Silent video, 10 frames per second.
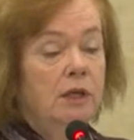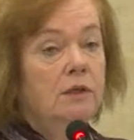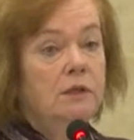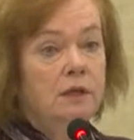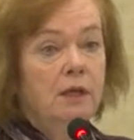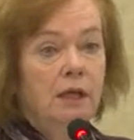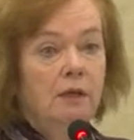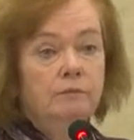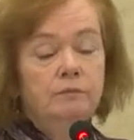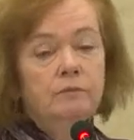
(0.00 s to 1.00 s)
in the
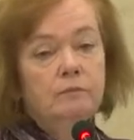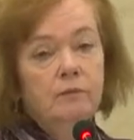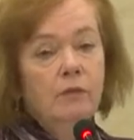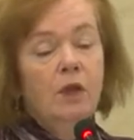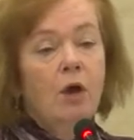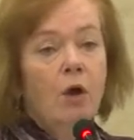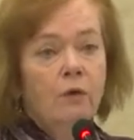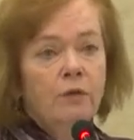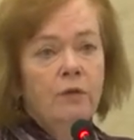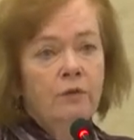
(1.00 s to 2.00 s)
study
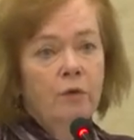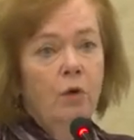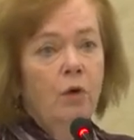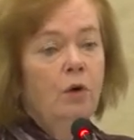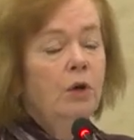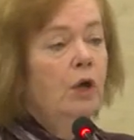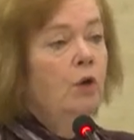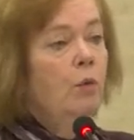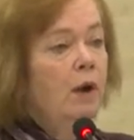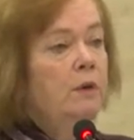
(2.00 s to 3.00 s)
of the 4
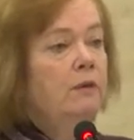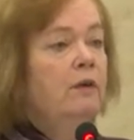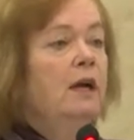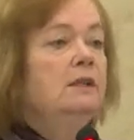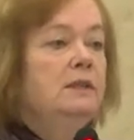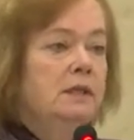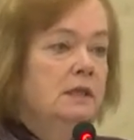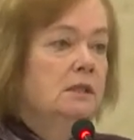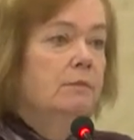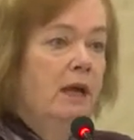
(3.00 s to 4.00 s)
where we find
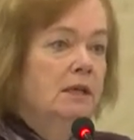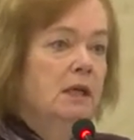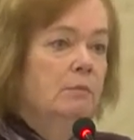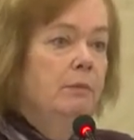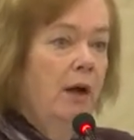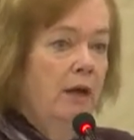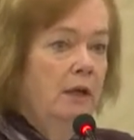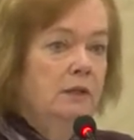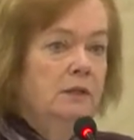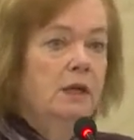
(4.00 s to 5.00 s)
systematic
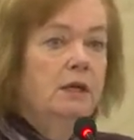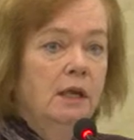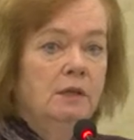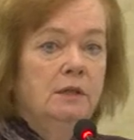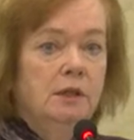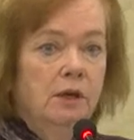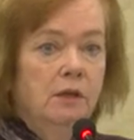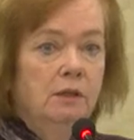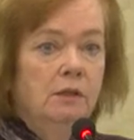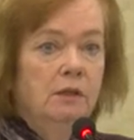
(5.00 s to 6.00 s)
bias against
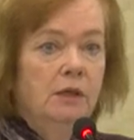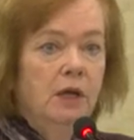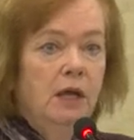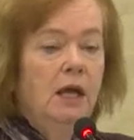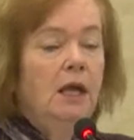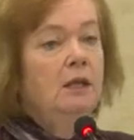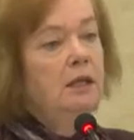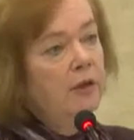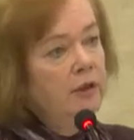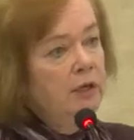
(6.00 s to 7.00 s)
girls. In
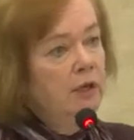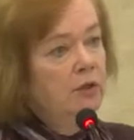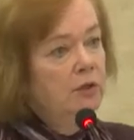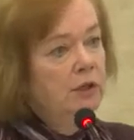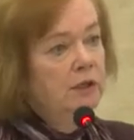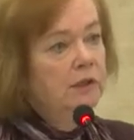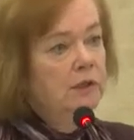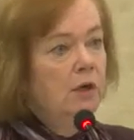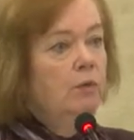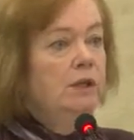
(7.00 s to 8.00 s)
the other countries,
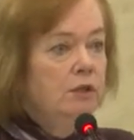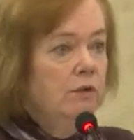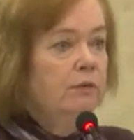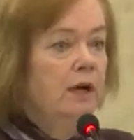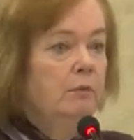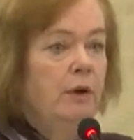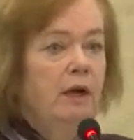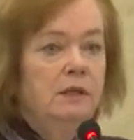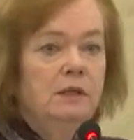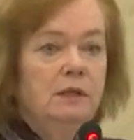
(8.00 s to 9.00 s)
we do find
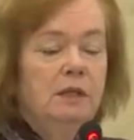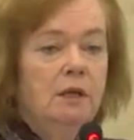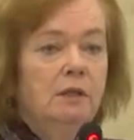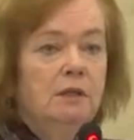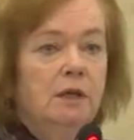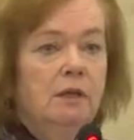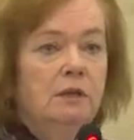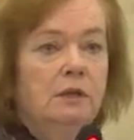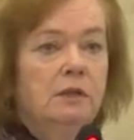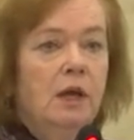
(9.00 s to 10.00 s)
biases against
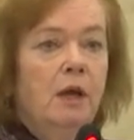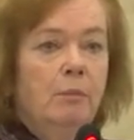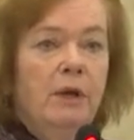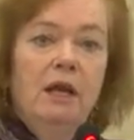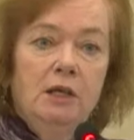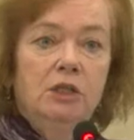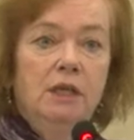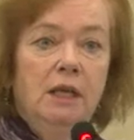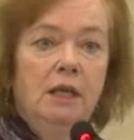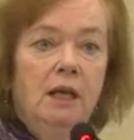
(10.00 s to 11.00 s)
girls, but
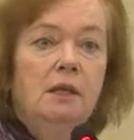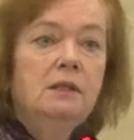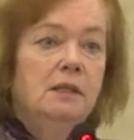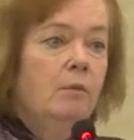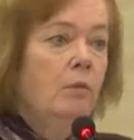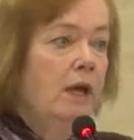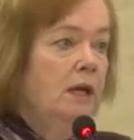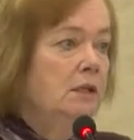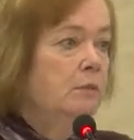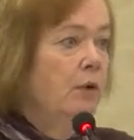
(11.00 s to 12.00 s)
actually, in some
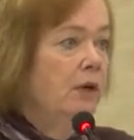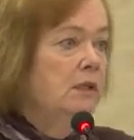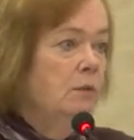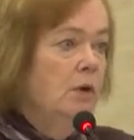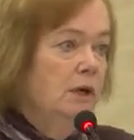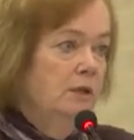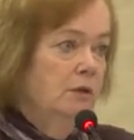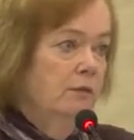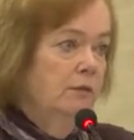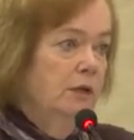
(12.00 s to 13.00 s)
ways, boys are worse
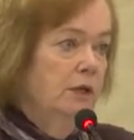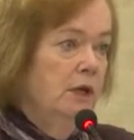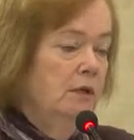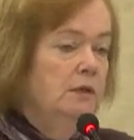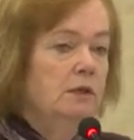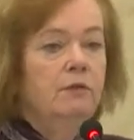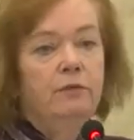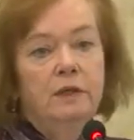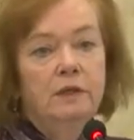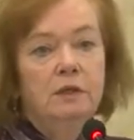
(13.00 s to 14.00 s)
off than girls. So,
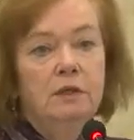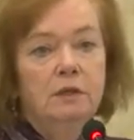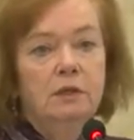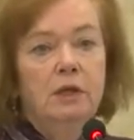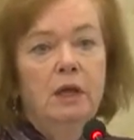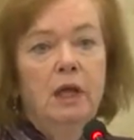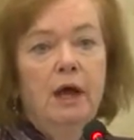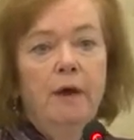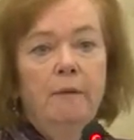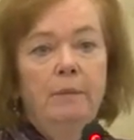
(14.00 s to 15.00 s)
for instance,
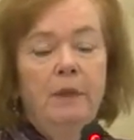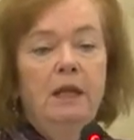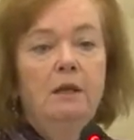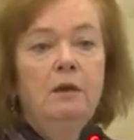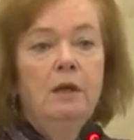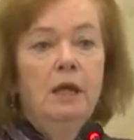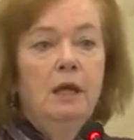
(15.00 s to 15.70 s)
in